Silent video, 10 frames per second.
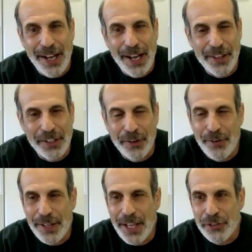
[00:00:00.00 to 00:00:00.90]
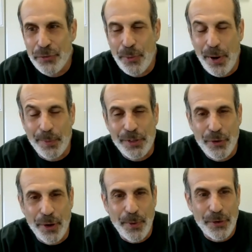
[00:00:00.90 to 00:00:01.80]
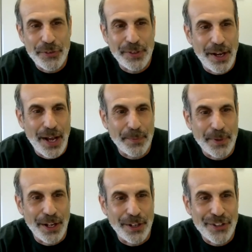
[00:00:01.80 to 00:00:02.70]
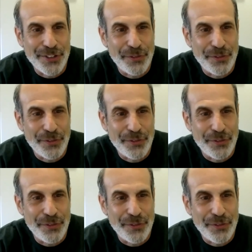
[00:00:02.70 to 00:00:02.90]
I think you'll find that's truly true at most colleges.